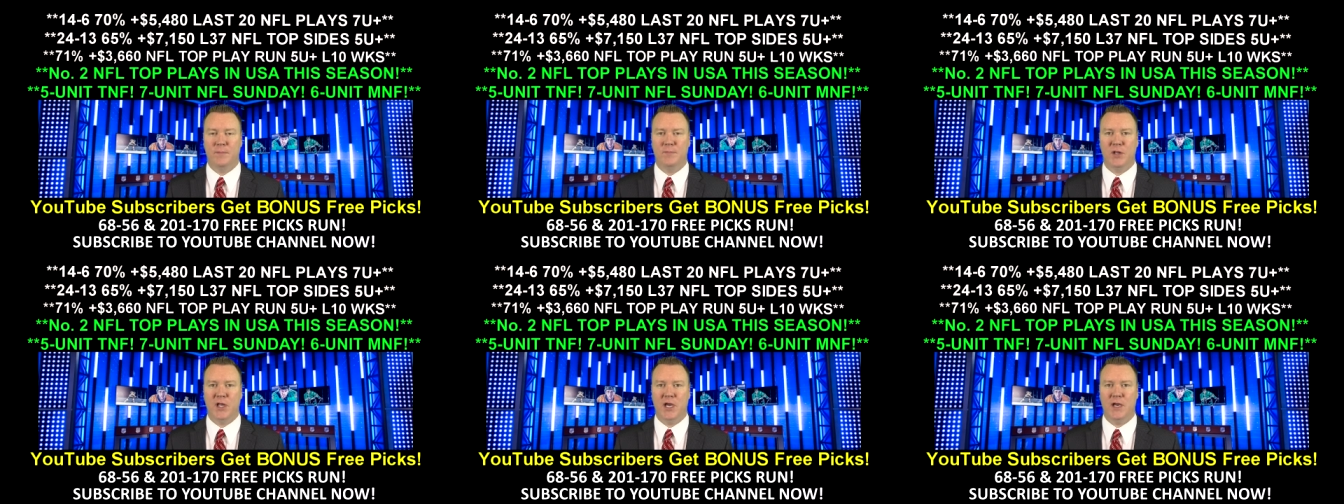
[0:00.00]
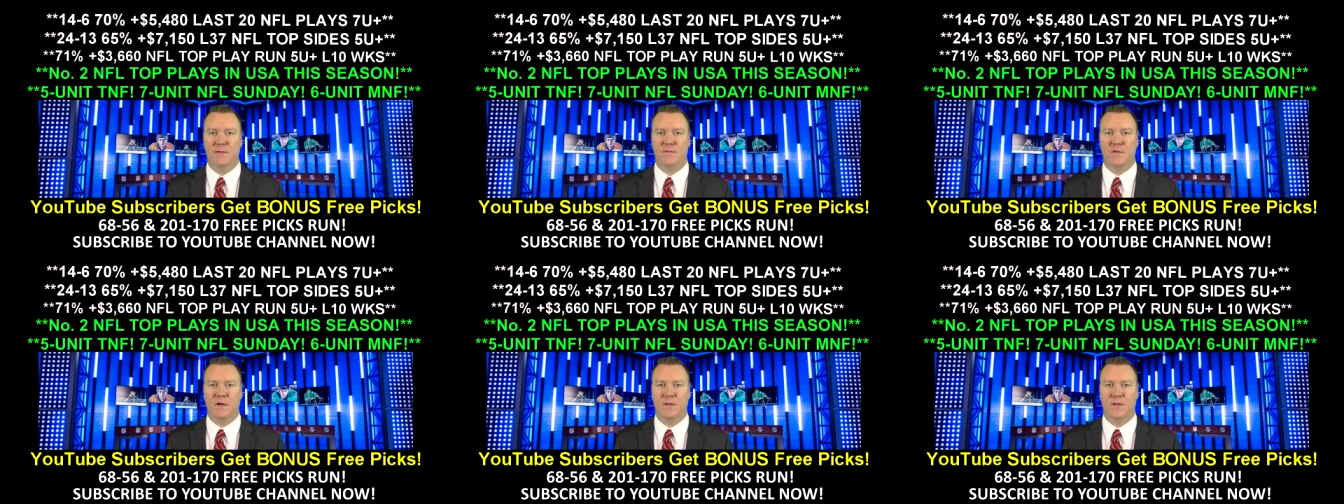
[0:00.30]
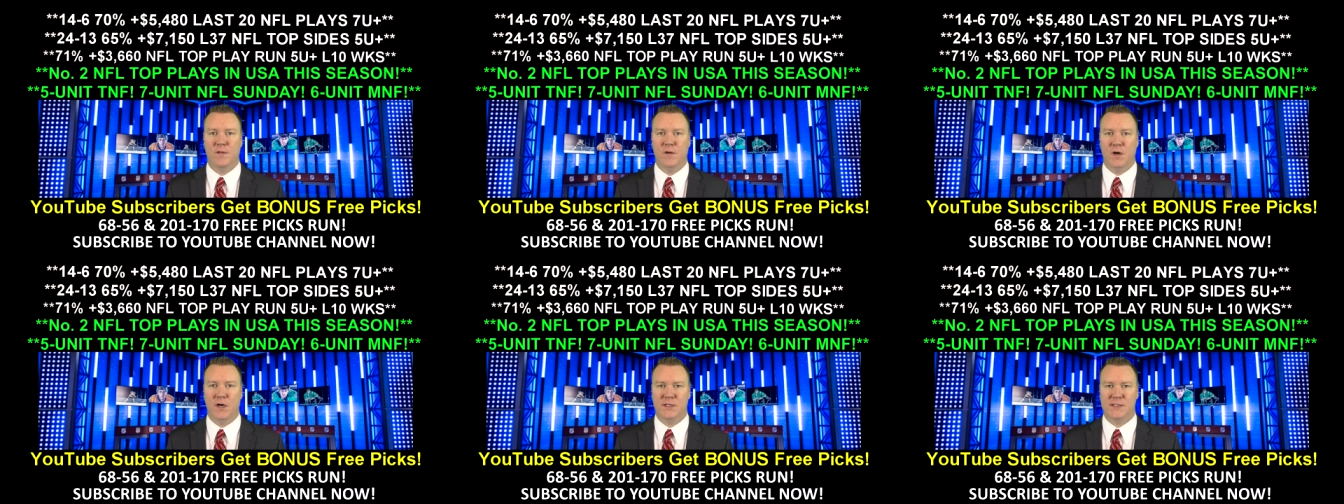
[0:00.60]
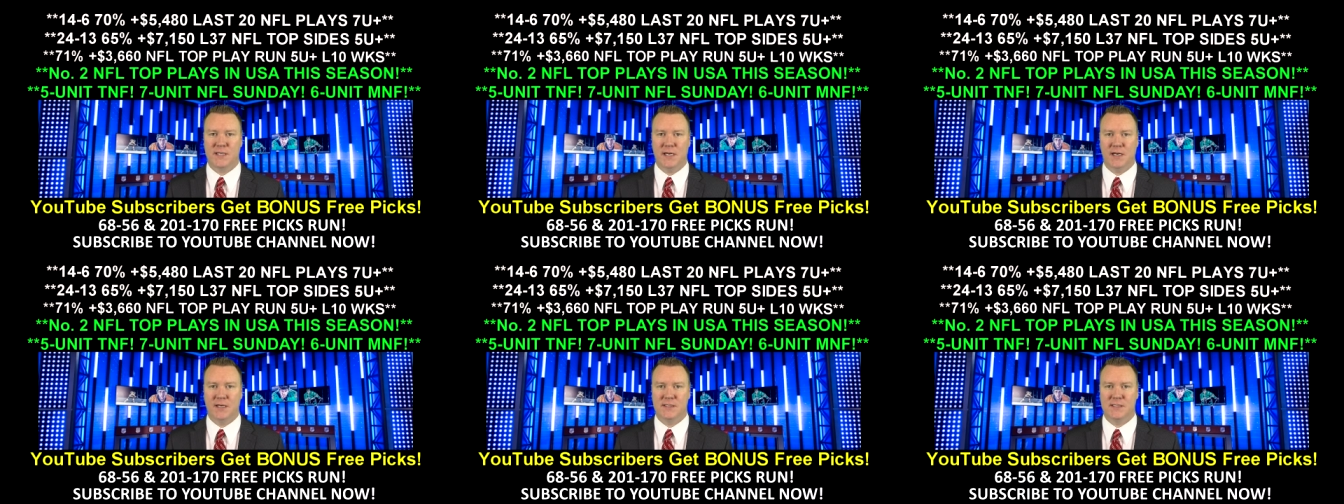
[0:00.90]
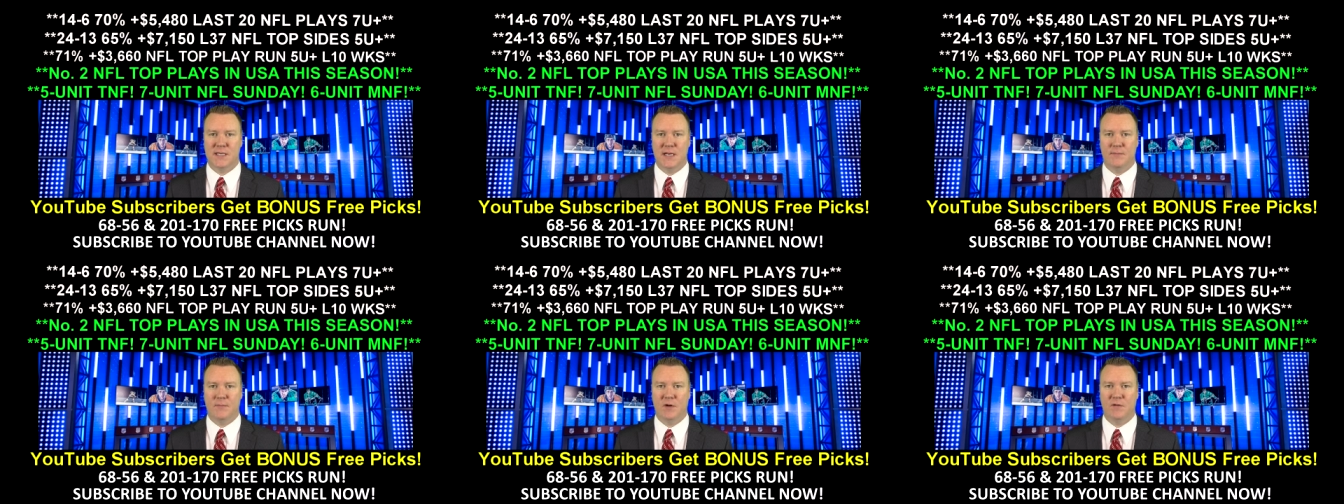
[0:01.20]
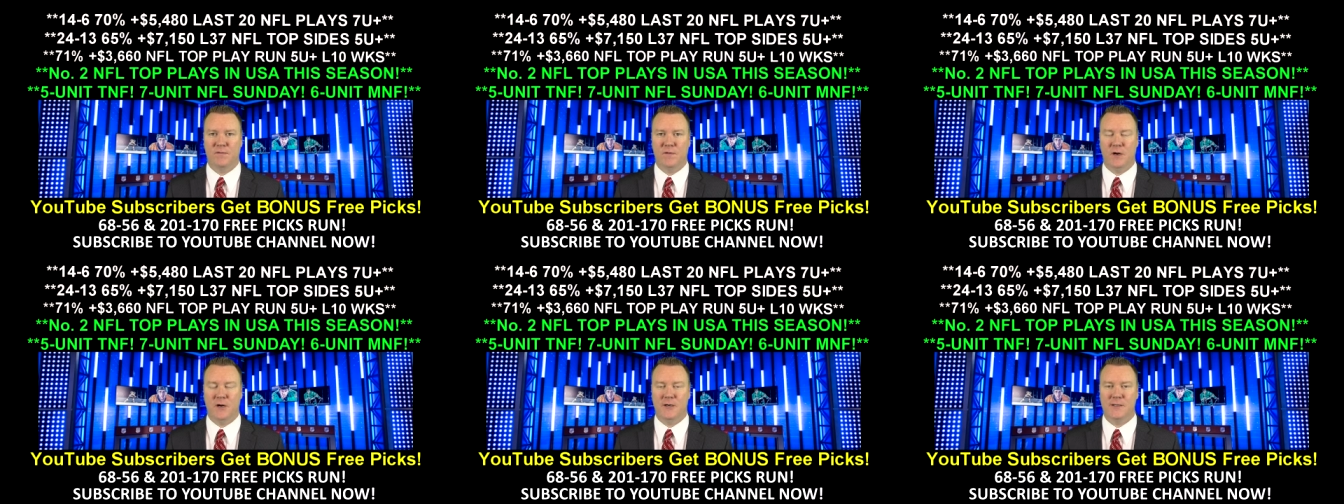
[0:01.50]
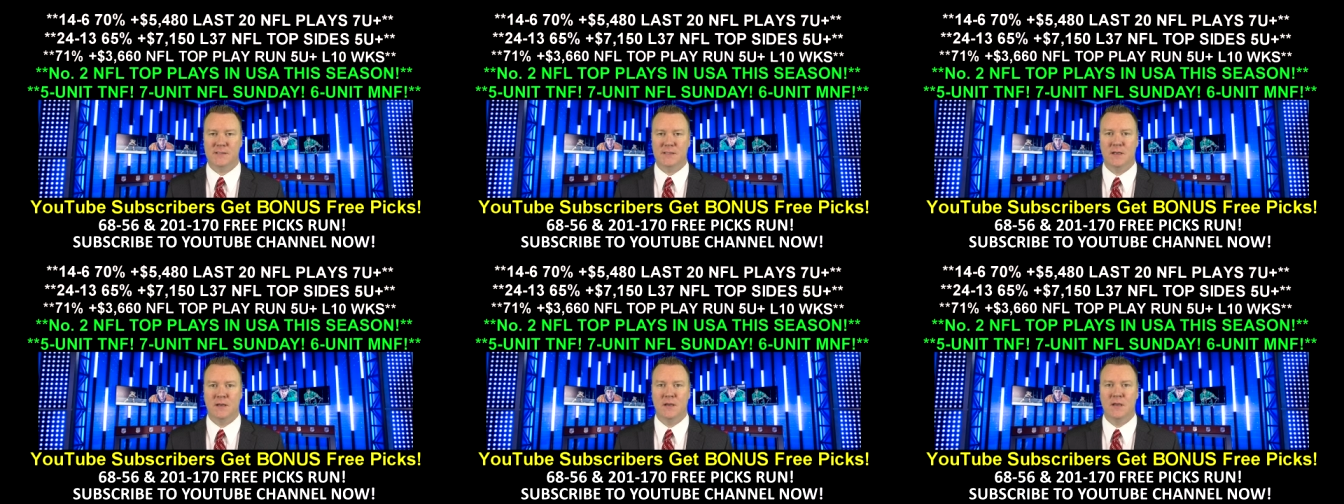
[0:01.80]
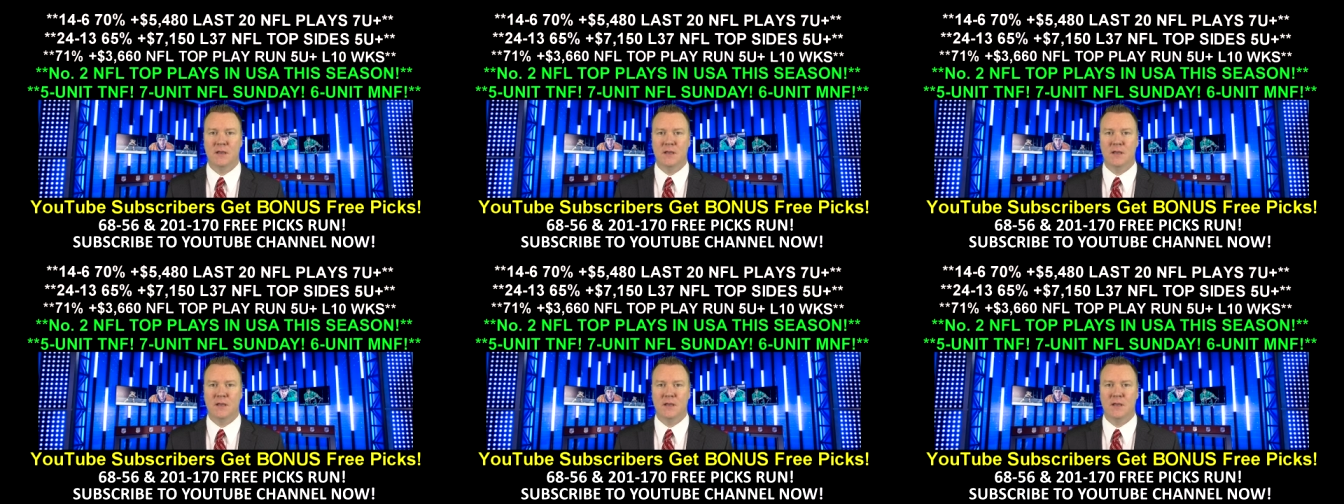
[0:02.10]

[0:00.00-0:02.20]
play for Thursday, December first.